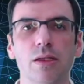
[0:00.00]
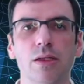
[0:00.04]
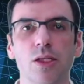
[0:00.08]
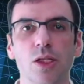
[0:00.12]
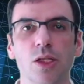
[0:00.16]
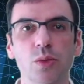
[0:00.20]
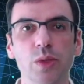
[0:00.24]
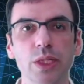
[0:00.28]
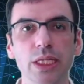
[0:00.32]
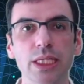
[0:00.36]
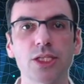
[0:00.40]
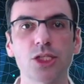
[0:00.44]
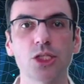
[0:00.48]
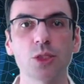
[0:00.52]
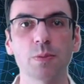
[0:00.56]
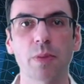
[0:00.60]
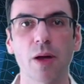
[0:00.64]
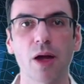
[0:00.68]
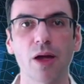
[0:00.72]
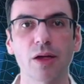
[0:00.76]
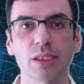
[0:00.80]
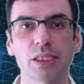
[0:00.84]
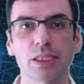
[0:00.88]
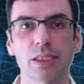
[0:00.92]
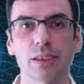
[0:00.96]
So there are really two
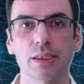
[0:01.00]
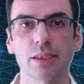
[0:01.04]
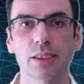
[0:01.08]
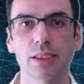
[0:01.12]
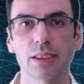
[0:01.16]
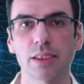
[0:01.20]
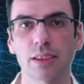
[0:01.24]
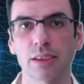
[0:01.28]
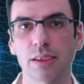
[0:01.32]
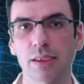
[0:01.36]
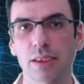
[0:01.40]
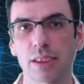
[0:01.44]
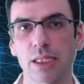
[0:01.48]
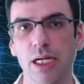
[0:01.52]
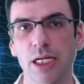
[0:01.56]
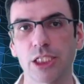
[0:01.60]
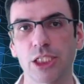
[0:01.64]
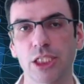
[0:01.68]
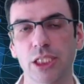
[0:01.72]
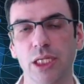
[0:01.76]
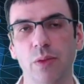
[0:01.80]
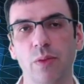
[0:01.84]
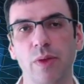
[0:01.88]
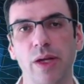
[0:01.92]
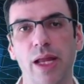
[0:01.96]
parts to this
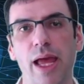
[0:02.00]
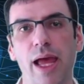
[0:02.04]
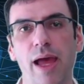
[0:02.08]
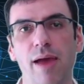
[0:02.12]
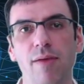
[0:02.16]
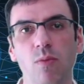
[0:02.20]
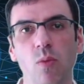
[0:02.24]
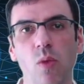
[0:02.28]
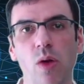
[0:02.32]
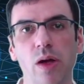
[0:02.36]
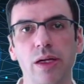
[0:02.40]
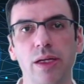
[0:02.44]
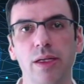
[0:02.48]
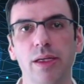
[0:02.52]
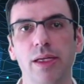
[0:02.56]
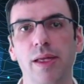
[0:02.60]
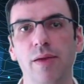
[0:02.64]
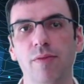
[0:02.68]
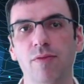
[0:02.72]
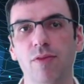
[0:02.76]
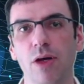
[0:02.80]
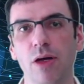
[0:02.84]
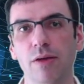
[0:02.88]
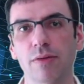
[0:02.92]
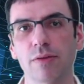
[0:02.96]
discussion I want to have. One
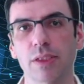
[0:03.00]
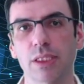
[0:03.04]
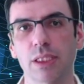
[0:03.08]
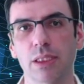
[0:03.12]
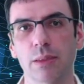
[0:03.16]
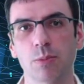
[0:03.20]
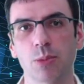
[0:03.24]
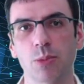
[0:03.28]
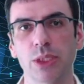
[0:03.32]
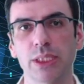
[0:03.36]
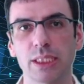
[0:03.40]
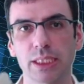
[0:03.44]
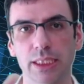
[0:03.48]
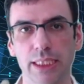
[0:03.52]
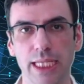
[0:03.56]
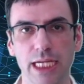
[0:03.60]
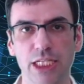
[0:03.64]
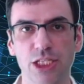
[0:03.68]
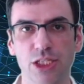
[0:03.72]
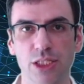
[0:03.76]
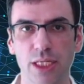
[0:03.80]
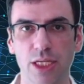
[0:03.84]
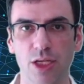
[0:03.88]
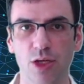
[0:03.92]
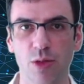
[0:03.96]
involves the
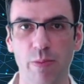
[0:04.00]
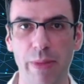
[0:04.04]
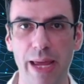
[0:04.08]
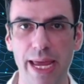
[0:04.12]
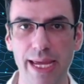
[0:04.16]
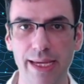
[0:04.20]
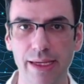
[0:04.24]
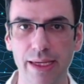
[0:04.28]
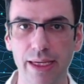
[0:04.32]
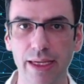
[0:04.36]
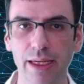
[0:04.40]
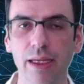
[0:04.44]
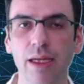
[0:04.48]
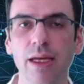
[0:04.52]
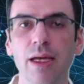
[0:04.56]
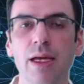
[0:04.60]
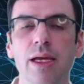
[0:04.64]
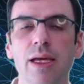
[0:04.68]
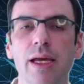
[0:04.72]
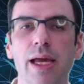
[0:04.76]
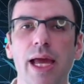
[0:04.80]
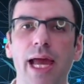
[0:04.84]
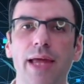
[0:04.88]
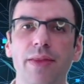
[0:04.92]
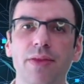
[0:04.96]
presentation that you're making,
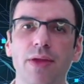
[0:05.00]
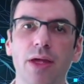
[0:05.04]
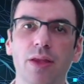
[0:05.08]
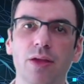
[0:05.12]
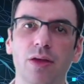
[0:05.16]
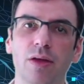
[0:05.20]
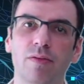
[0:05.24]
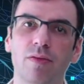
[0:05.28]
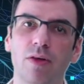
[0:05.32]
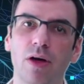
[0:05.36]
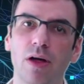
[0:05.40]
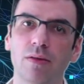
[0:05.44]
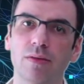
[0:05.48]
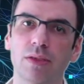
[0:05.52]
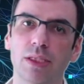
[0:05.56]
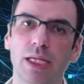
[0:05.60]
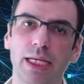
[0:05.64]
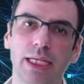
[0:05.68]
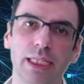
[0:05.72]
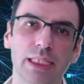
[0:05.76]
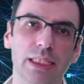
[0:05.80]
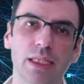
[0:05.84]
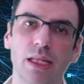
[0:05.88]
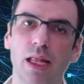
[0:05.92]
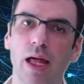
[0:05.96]
and the other involves
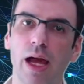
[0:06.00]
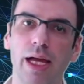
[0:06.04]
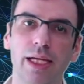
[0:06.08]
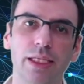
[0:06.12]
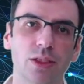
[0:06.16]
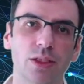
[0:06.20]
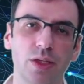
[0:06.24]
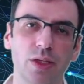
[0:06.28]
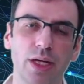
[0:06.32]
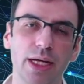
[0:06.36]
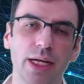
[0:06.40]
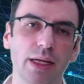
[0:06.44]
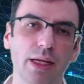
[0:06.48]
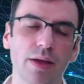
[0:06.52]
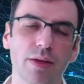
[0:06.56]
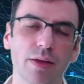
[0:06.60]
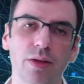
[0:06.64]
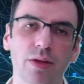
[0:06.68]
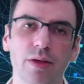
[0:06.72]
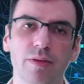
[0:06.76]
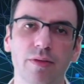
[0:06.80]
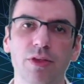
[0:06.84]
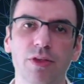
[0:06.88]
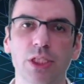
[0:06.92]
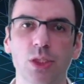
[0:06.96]
any slides or any
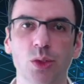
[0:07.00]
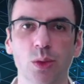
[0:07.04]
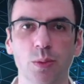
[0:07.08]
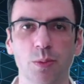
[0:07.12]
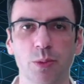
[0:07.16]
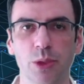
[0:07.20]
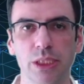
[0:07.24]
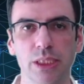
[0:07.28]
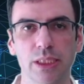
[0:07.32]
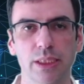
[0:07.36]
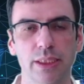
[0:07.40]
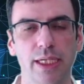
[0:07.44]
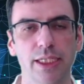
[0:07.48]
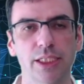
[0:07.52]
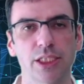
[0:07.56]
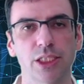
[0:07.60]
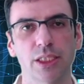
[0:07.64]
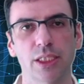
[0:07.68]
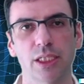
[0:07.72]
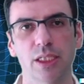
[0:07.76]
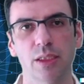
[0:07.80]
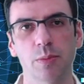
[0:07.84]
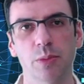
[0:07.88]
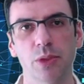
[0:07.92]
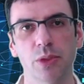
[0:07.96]
other visual
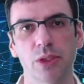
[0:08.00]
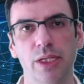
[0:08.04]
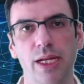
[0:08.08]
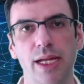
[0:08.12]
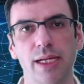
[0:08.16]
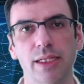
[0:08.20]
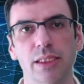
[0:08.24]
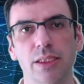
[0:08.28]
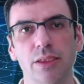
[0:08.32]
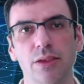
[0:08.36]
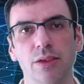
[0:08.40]
presentations that you put next to